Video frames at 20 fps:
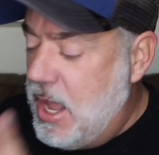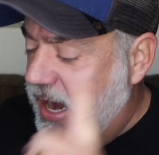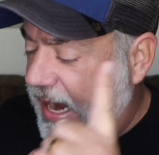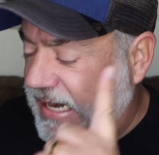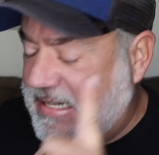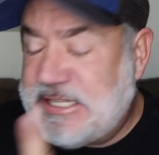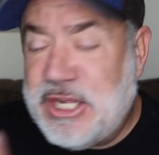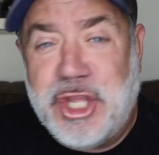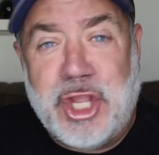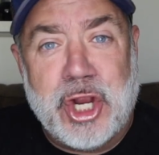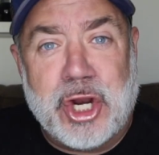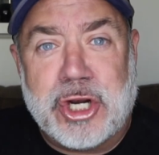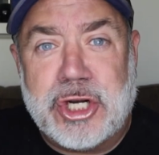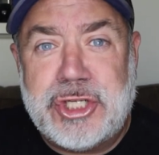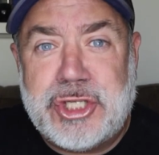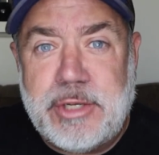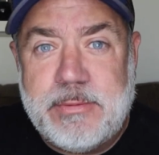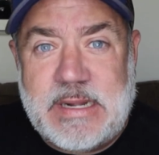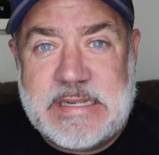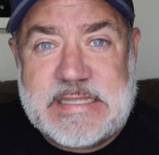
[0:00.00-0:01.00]
It's a year
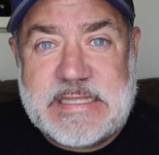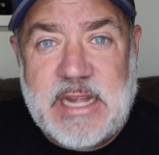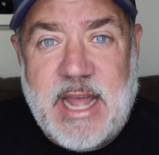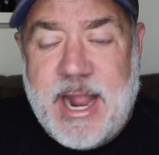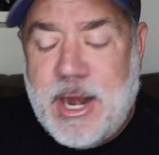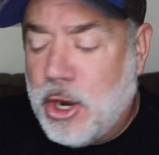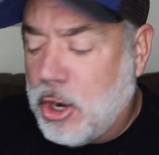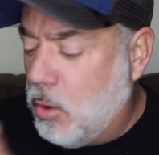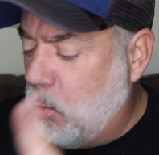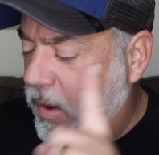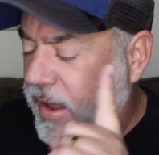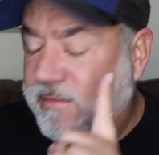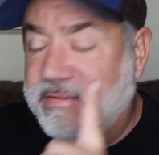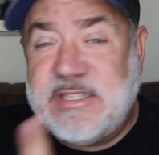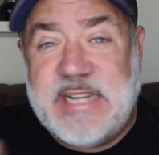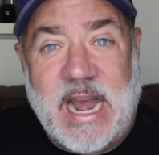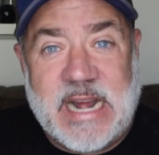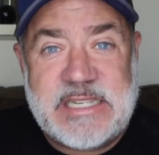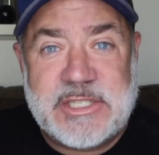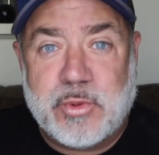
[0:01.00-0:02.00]
and two months later. We have
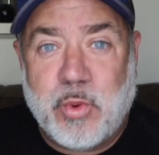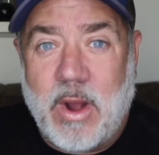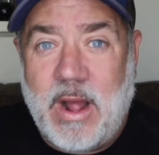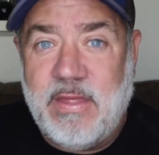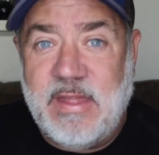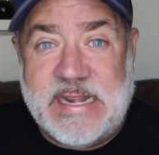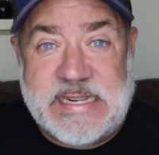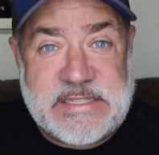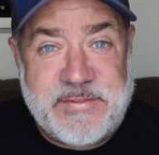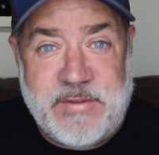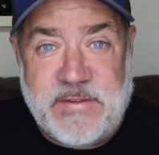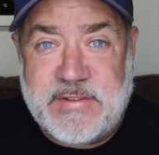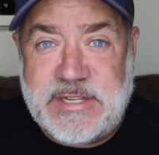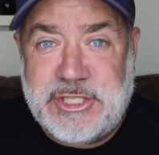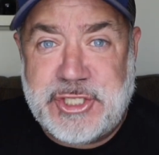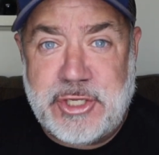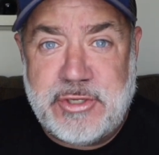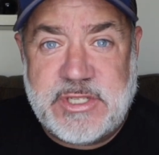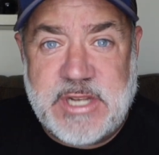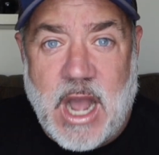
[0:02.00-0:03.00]
test run this
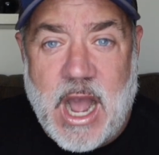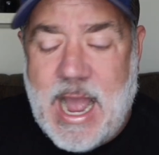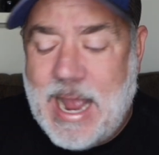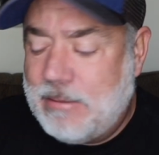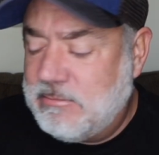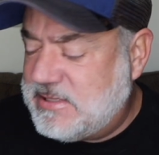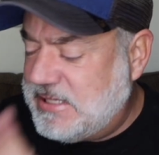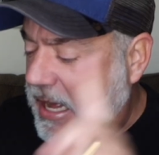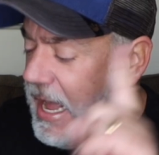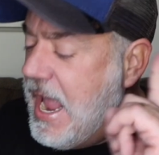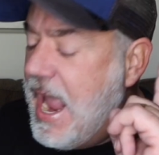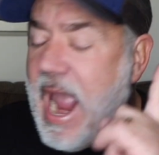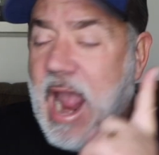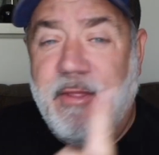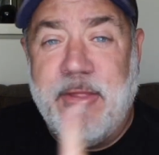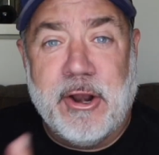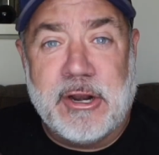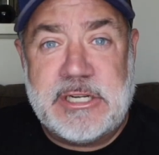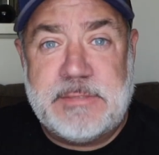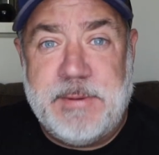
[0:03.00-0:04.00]
52 times,
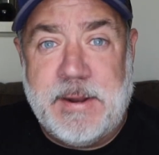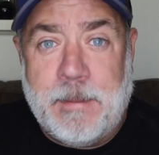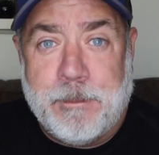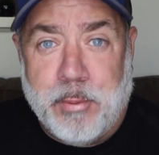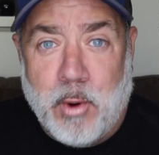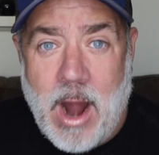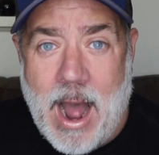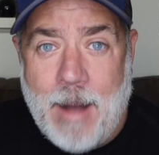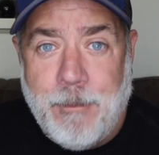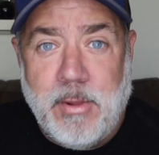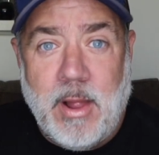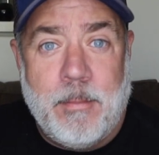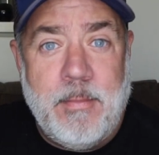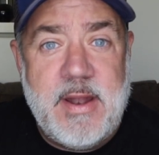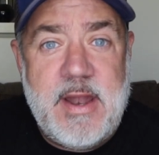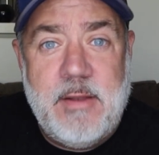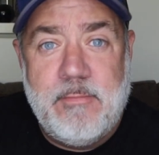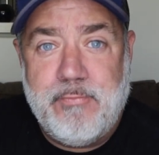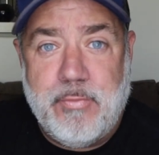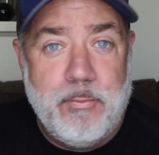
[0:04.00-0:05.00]
and there's been a
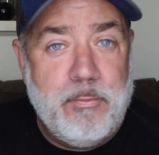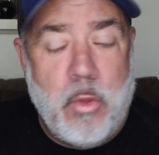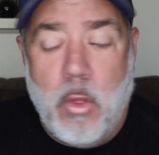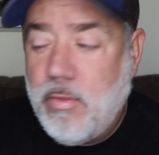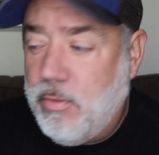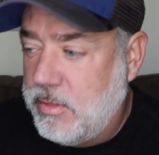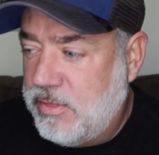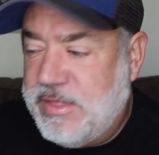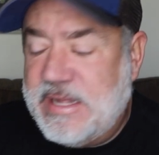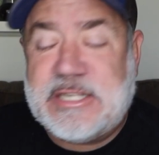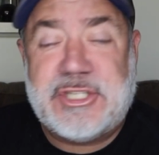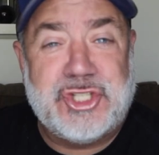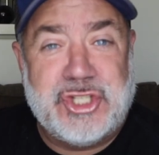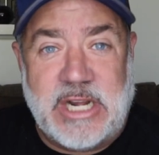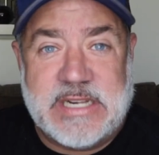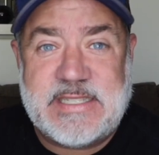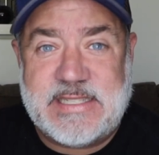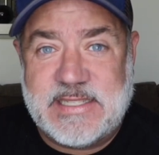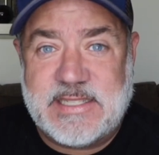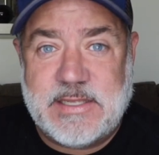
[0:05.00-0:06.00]
problem this
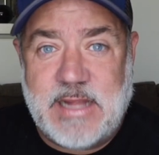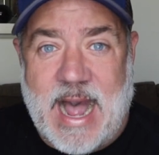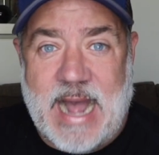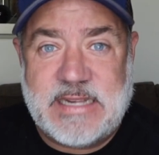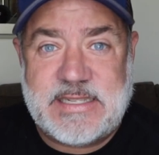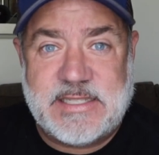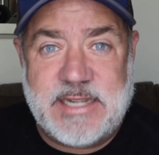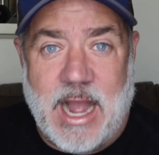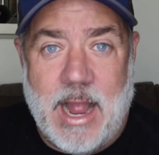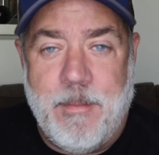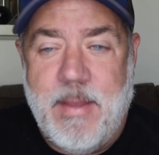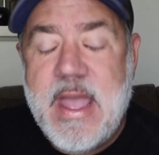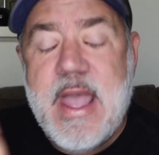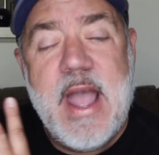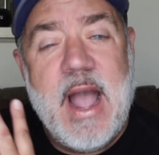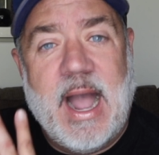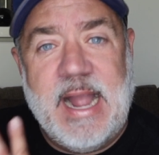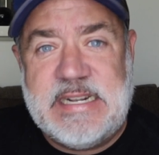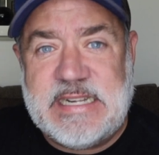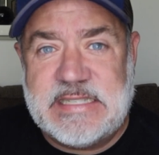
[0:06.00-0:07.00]
just this last time.
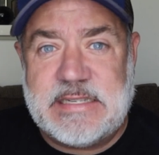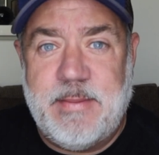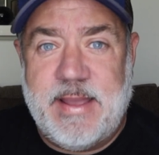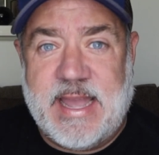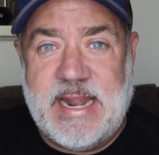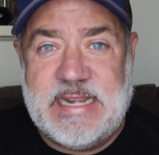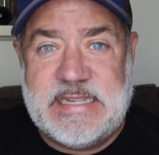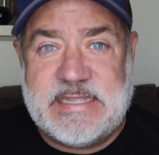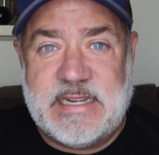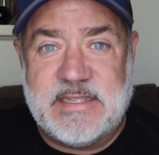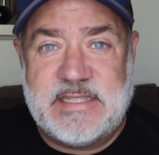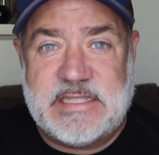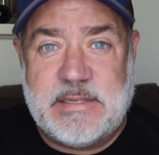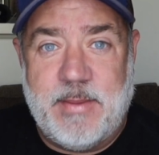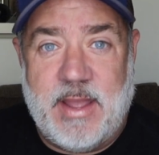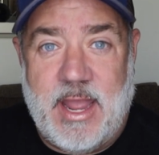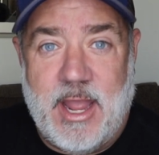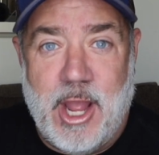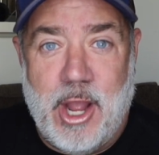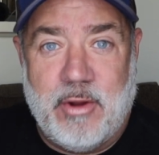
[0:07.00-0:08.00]
It doesn't make any sense to
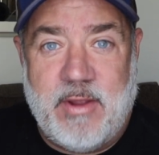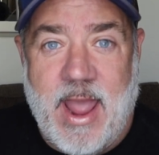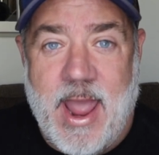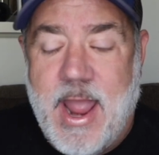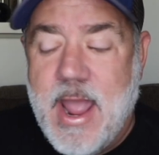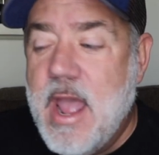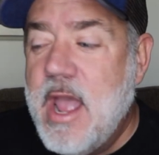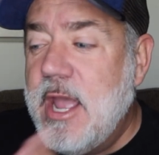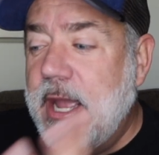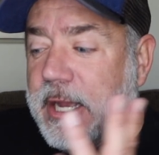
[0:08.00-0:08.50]
me, okay?